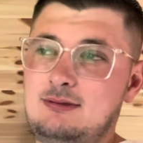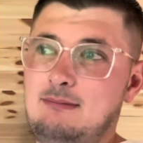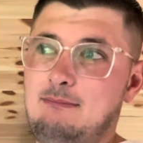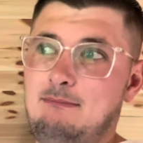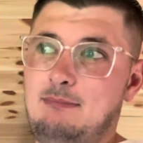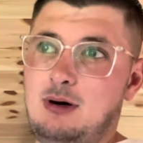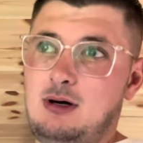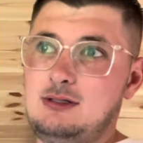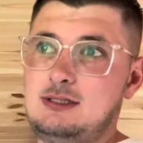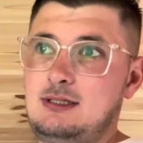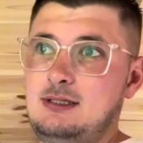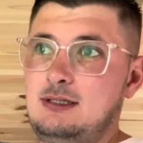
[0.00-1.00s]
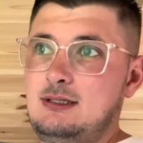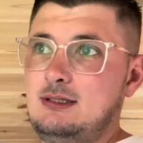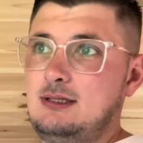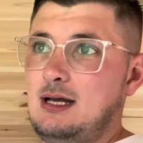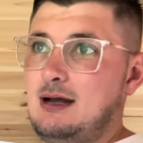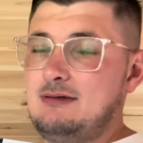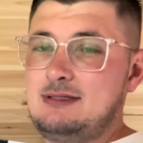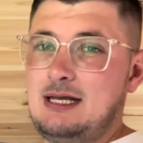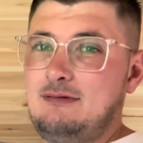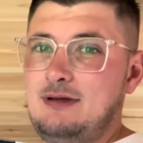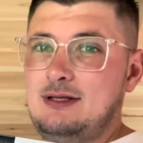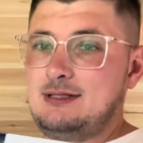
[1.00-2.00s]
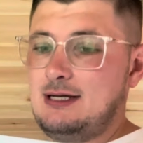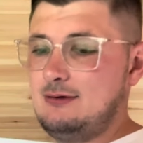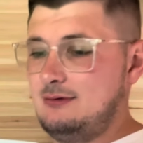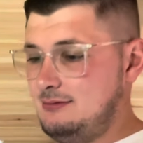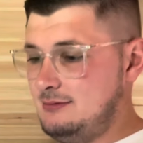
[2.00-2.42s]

But if you take things out,